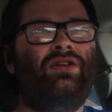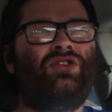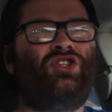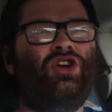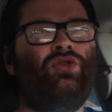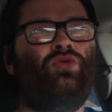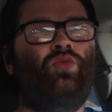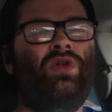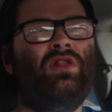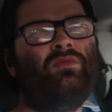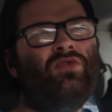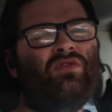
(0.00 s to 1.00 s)
So
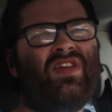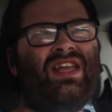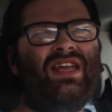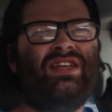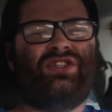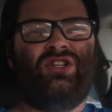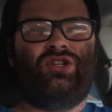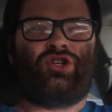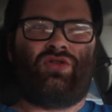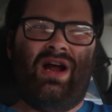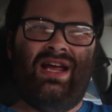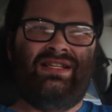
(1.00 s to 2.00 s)
when the movie isn't
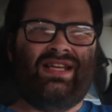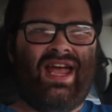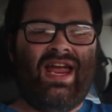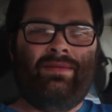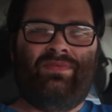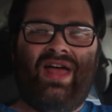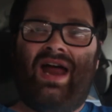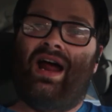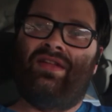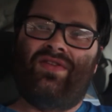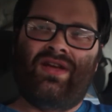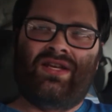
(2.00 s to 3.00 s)
trying to ape that,
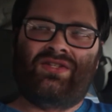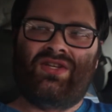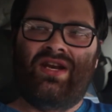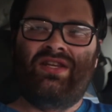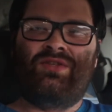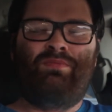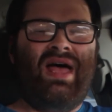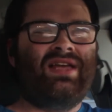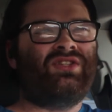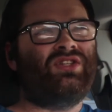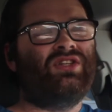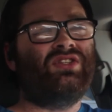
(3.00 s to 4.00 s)
I think it's at its
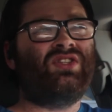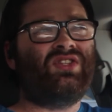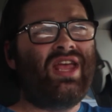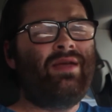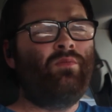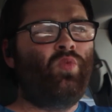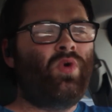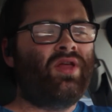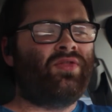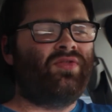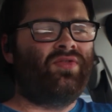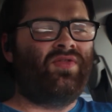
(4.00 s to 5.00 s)
best. Same
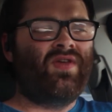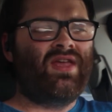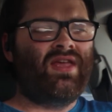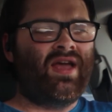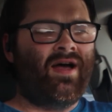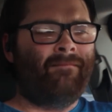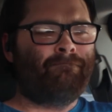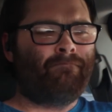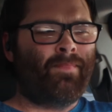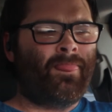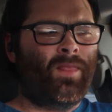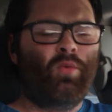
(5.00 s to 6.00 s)
with the
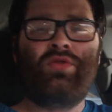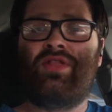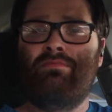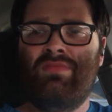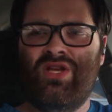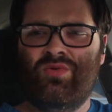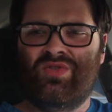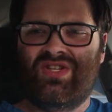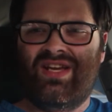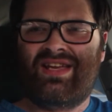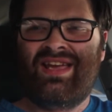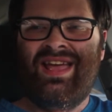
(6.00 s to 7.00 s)

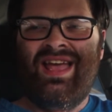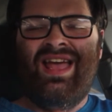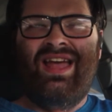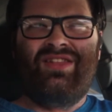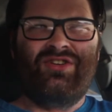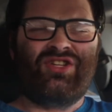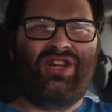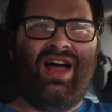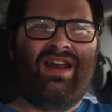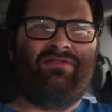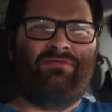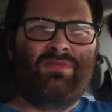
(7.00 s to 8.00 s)
music. There's a
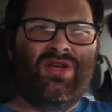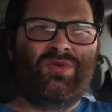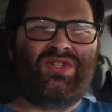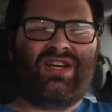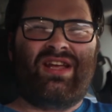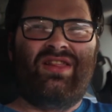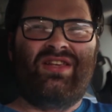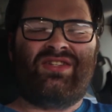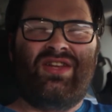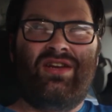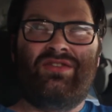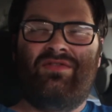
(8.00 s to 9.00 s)
lot of music in
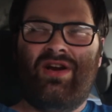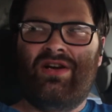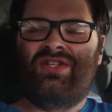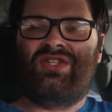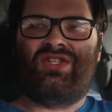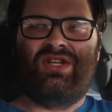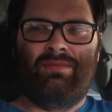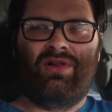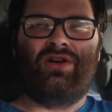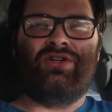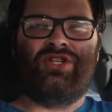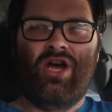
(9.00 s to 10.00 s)
this that is very
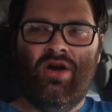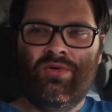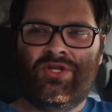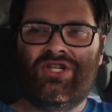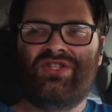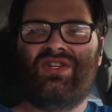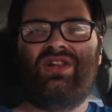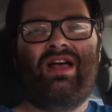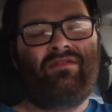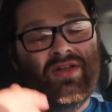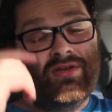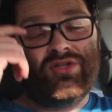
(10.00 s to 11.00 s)
similar to Ocean's
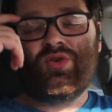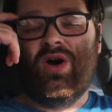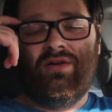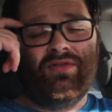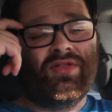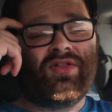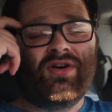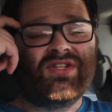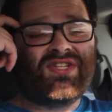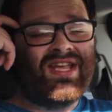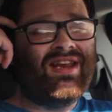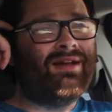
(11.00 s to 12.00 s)
11, 12, and
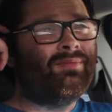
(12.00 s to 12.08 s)
13.